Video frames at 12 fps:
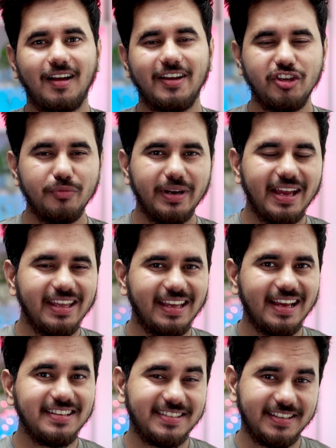A human eye
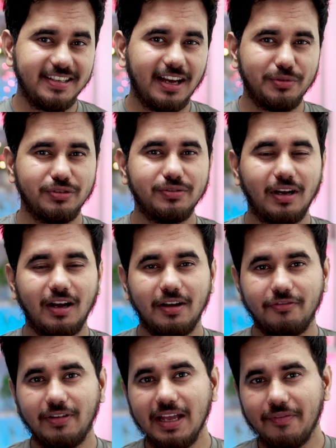can see up to
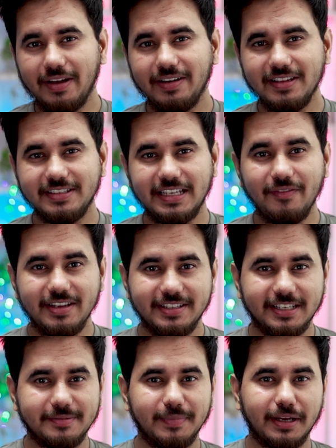a
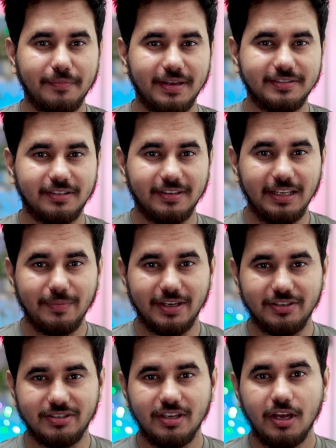576 megapixel
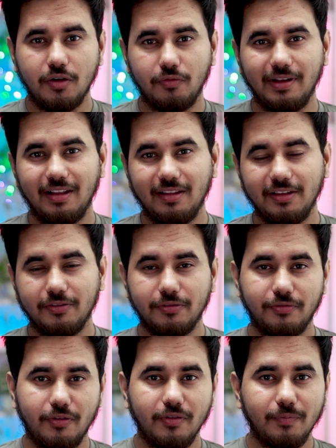image, while your
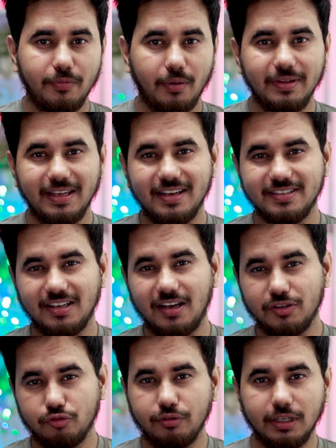phone probably has
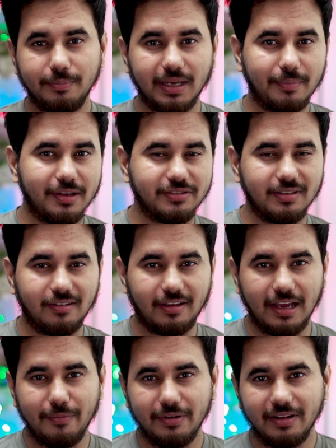a 12 megapixel
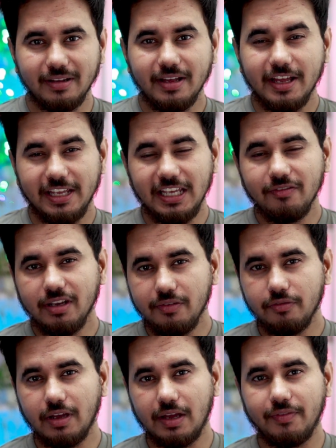camera. Even
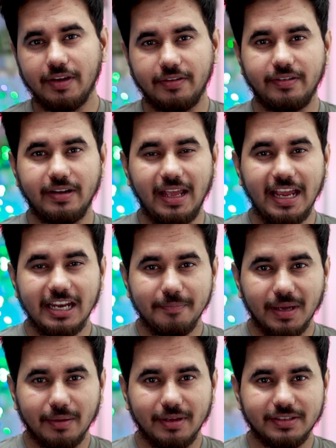if you have a 108
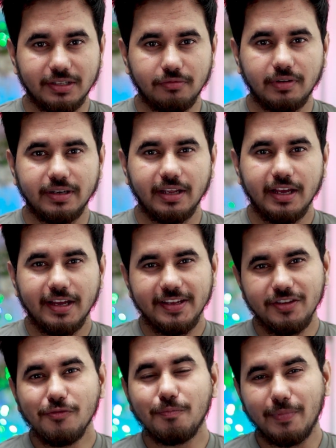megapixel one,
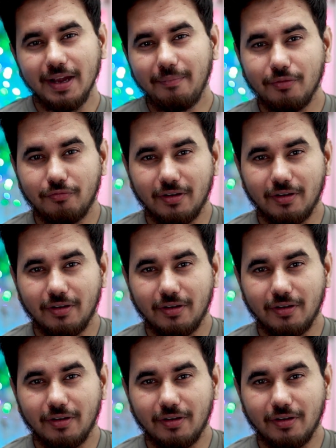you might be